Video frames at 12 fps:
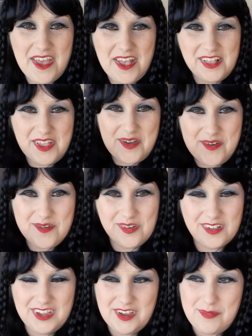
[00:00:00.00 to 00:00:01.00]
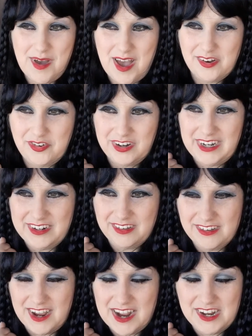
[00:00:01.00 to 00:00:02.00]
Hello, Cleopatra here,
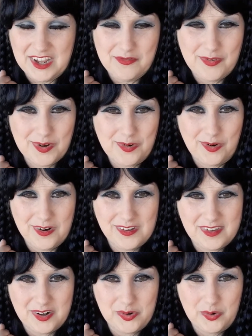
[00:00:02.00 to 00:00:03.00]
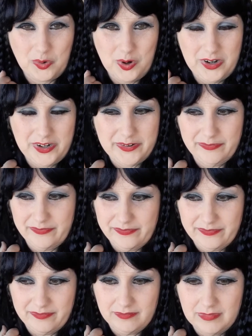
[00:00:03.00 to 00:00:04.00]
standing in for Cora's at her corner.
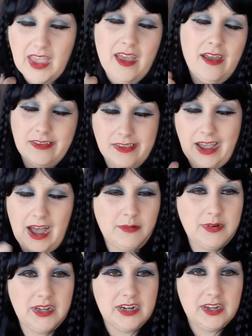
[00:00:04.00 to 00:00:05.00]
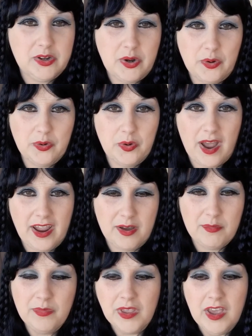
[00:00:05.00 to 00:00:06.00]
Yeah, I'm kidding, you know who I
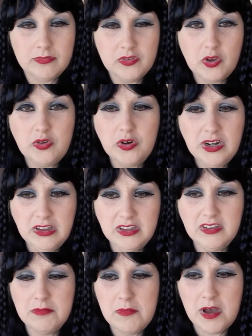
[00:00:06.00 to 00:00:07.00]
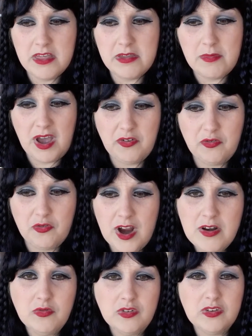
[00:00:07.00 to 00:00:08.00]
am. So during this month, my
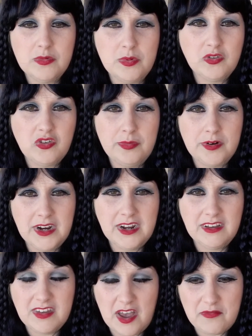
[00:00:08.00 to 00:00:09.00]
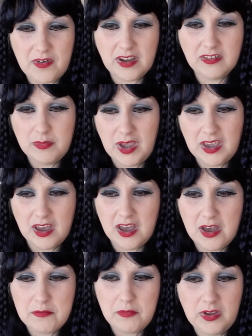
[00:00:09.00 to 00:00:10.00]
friend was supposed to bring his FX
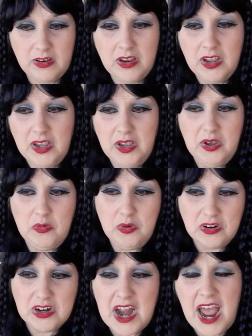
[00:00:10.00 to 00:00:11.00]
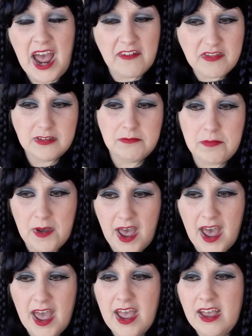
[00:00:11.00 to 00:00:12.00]
makeup and we were gonna have this
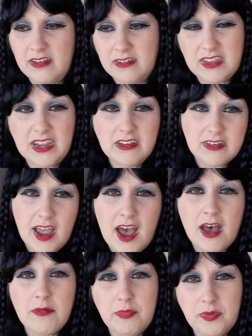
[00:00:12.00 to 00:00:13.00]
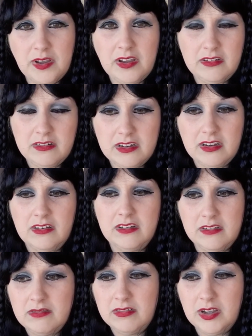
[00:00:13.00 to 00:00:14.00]
bet and things happened
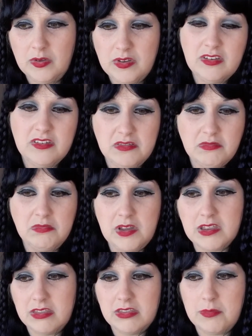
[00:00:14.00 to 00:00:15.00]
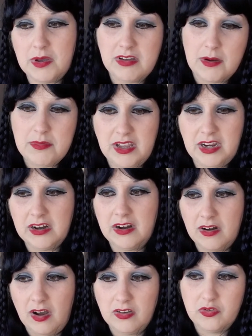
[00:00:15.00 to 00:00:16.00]
and you know, this is like the best time of the
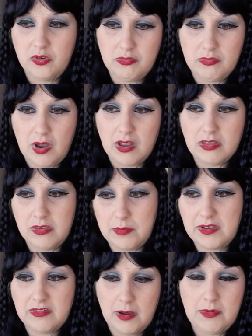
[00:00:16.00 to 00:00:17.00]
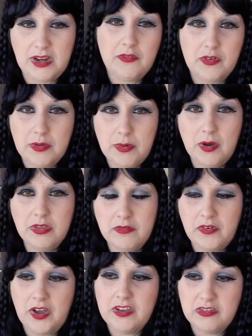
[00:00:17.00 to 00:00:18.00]
year and also not the best time of the year for the both
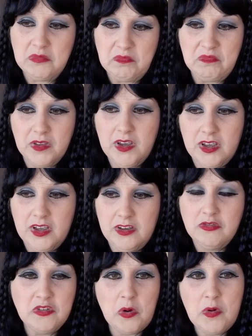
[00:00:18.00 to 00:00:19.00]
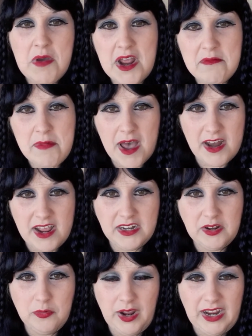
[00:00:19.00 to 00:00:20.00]
of us. So we made a bet
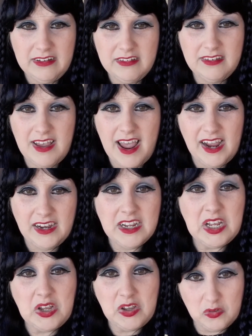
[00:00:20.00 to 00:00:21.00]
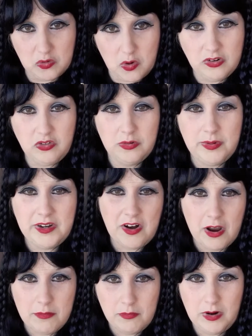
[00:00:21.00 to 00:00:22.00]
anyways and he is going to appear
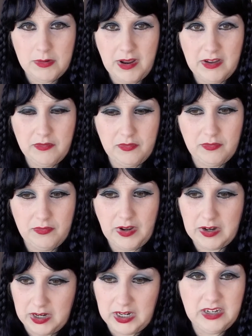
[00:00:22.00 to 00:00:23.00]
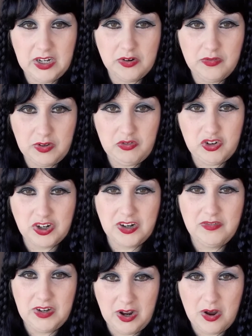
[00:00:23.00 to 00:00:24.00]
on one of my very near
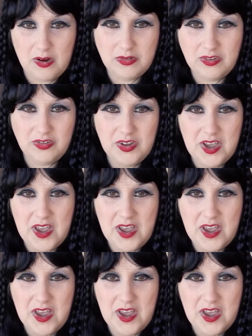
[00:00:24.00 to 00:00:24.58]
future videos